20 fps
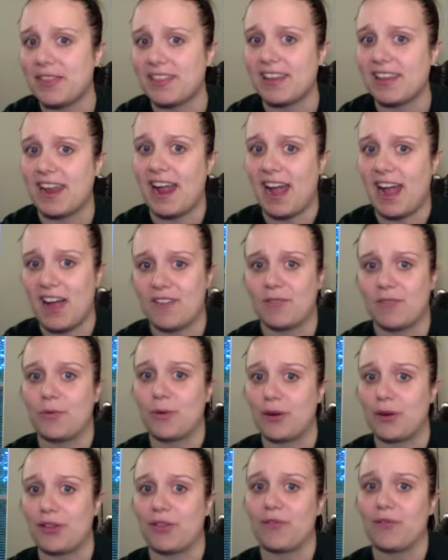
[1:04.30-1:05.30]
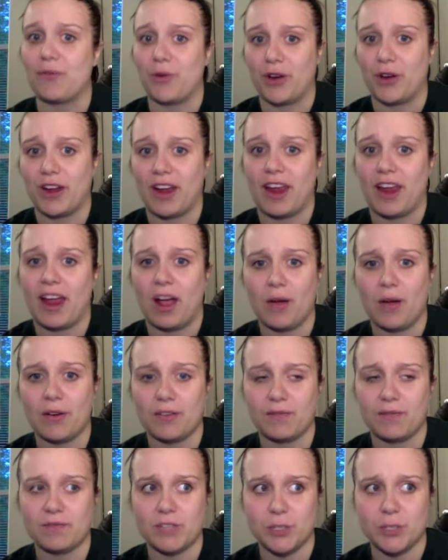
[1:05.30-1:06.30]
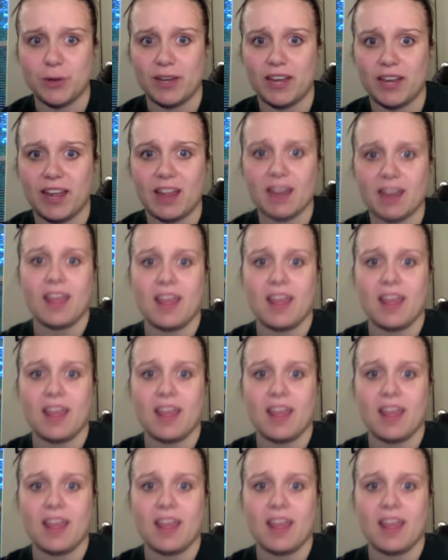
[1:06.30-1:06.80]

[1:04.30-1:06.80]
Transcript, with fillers: and a half worth of working out of doing it.